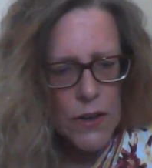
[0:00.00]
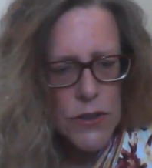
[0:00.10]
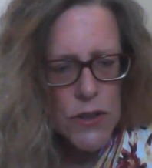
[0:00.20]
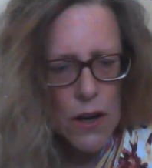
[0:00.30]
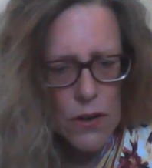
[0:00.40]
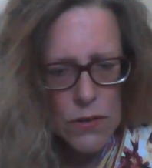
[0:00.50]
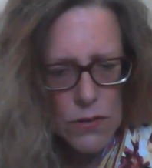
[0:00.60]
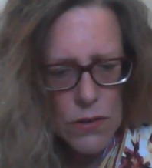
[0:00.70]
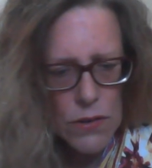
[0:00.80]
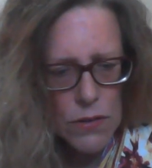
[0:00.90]
So
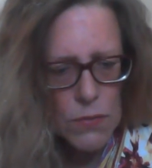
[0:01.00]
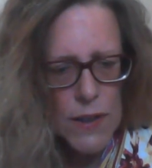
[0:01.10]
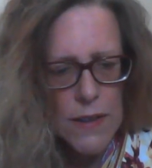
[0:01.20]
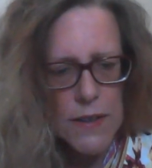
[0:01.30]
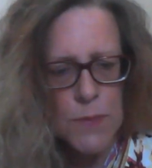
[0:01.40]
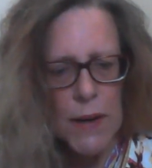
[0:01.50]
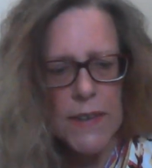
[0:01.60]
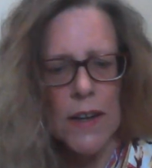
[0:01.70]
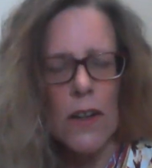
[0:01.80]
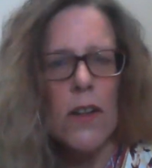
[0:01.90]
we
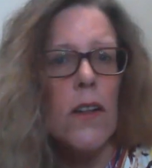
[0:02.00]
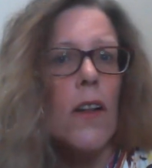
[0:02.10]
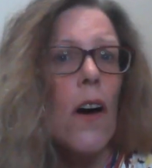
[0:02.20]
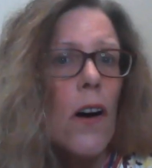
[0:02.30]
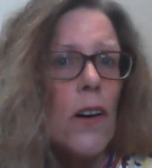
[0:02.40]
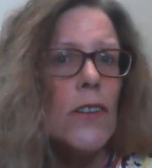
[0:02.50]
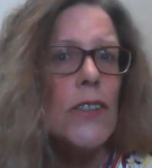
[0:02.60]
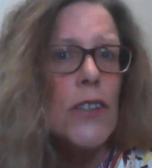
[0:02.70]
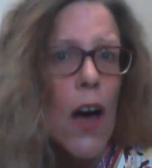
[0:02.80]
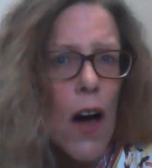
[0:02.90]
spend a
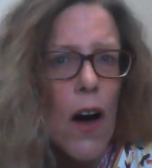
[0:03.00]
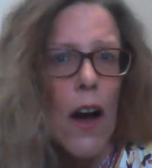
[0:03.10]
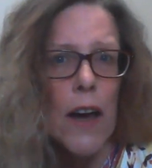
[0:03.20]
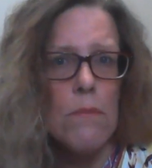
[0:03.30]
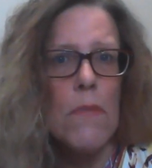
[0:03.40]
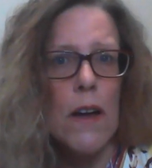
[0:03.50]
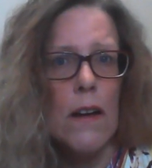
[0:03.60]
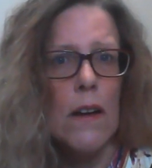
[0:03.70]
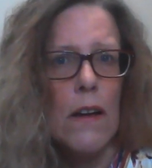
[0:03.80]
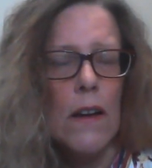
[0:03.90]
long time,
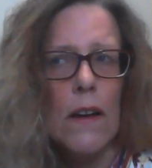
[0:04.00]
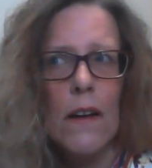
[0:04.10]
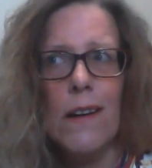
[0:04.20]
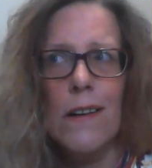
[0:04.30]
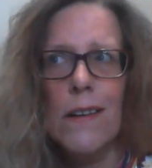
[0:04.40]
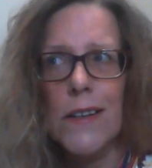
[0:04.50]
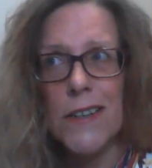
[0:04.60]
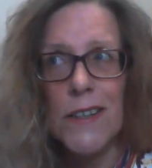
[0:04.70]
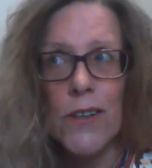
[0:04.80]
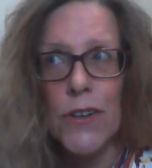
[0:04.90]
because
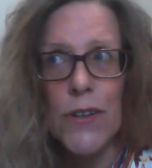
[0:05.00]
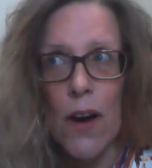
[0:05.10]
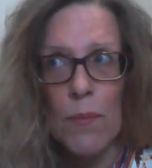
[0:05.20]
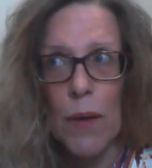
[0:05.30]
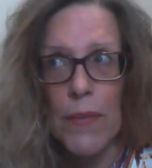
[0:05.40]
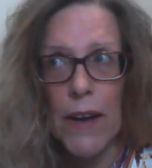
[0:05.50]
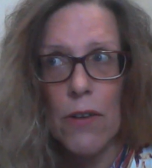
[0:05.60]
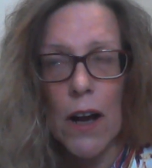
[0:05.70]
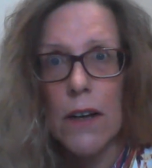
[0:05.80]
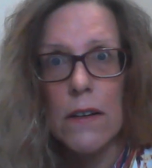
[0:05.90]
there's no time up
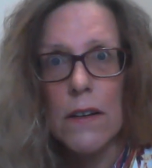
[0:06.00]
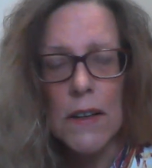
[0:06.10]
right?